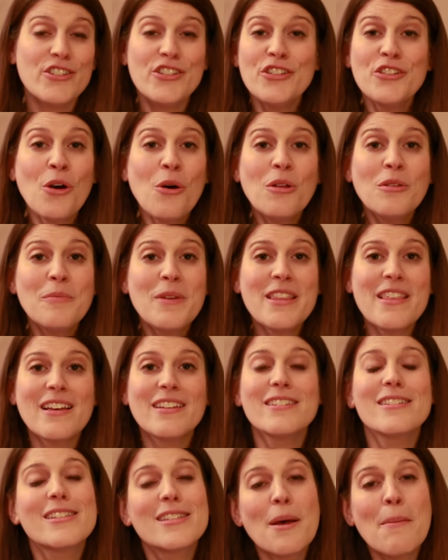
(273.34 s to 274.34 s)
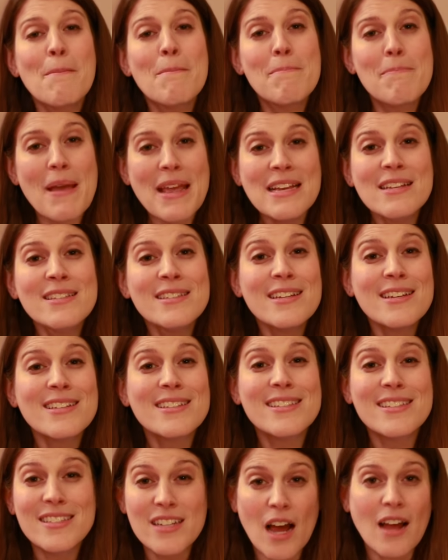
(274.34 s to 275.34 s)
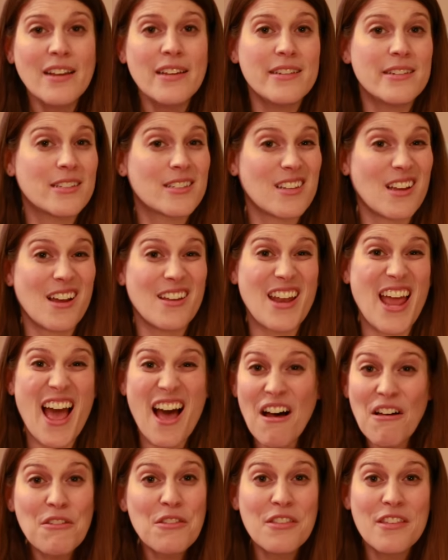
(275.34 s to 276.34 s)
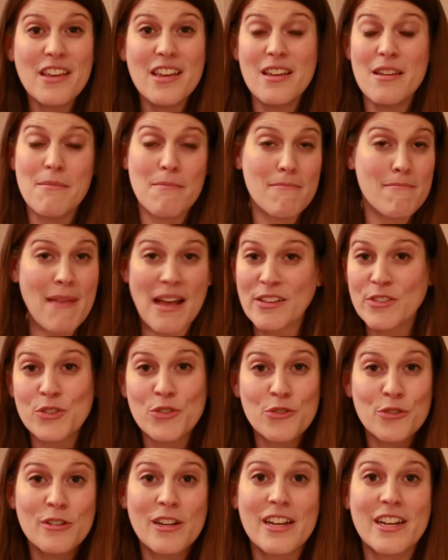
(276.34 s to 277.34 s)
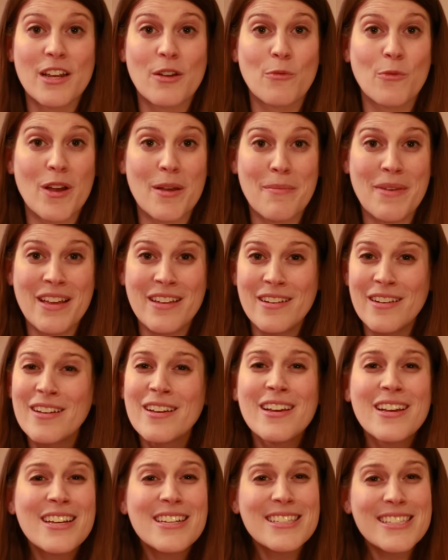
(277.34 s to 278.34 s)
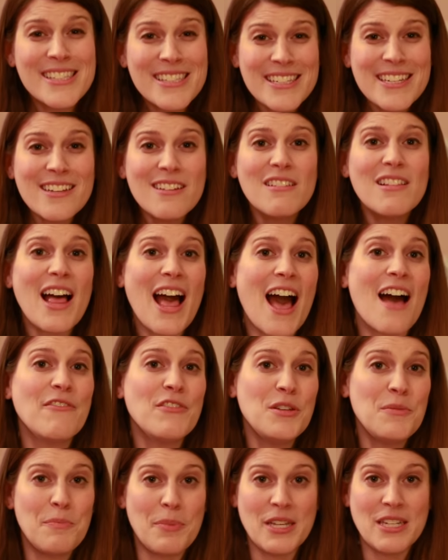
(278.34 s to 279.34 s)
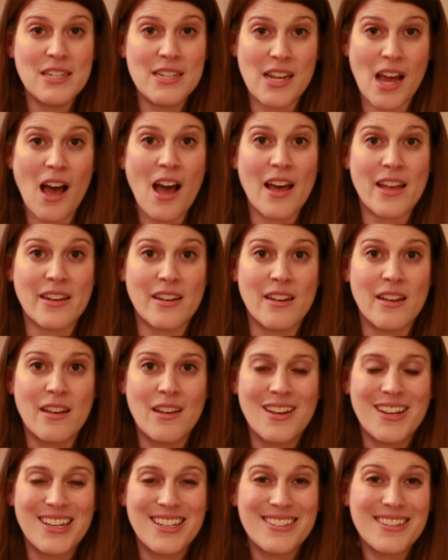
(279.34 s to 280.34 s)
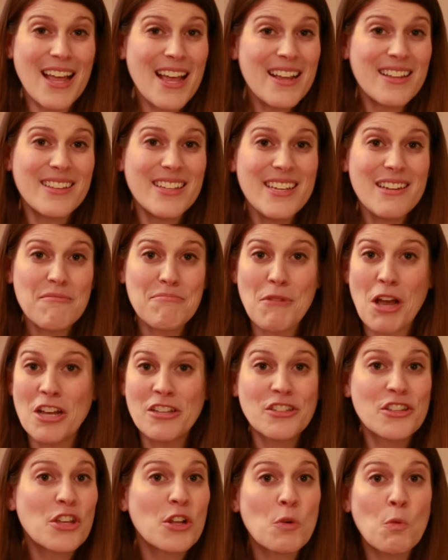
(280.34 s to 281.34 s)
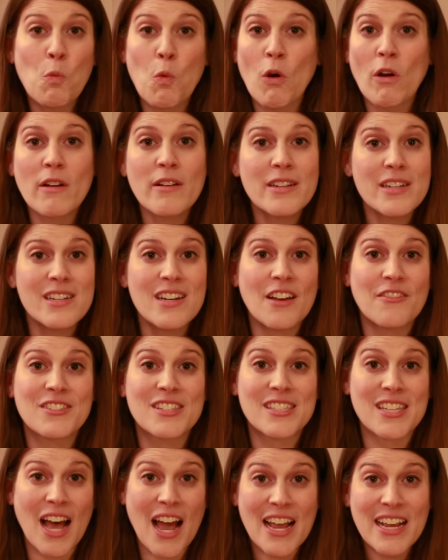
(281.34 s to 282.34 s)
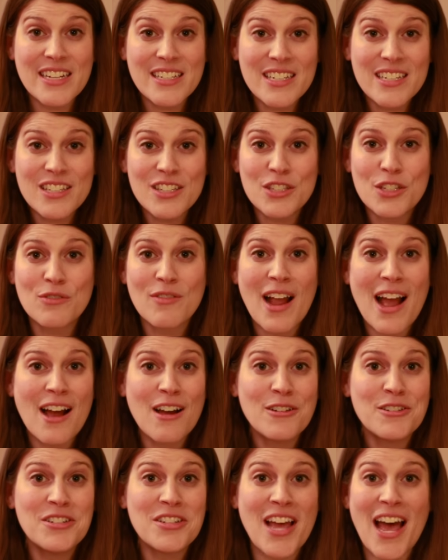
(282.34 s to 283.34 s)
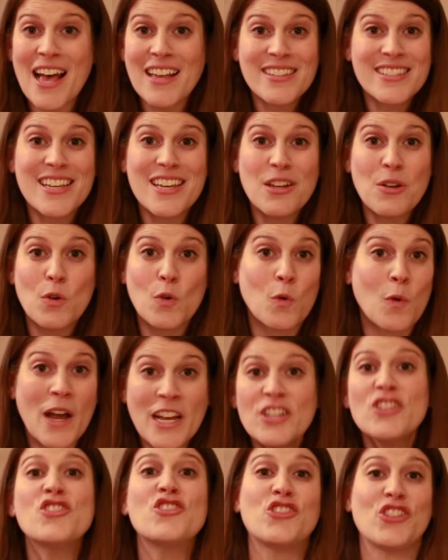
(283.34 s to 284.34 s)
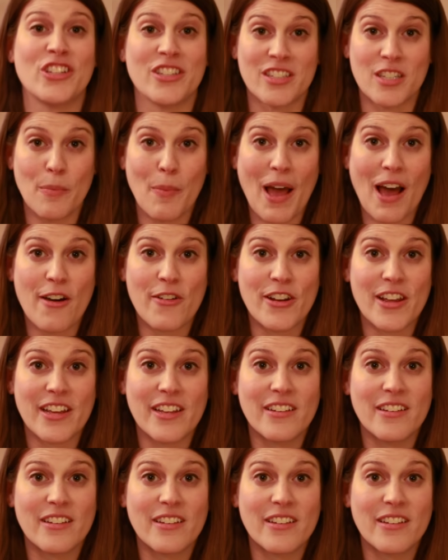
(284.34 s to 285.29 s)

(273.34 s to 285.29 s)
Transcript: She told me that some basic studies on healthy, menstruating women still haven't been done, likely because there weren't enough scientists around asking questions about it.